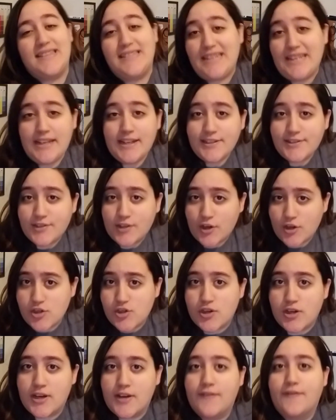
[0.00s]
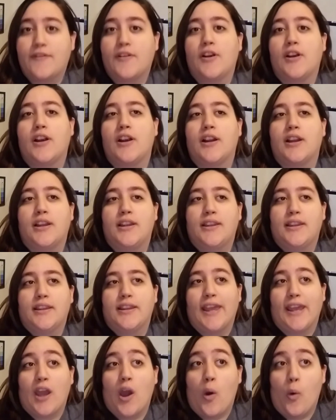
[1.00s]
needed surgery for
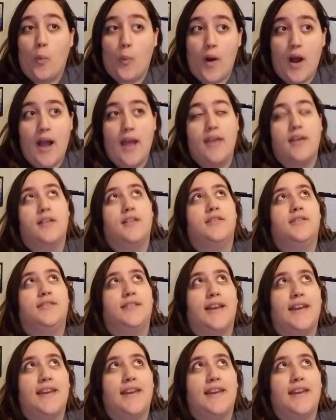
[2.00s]
like a while,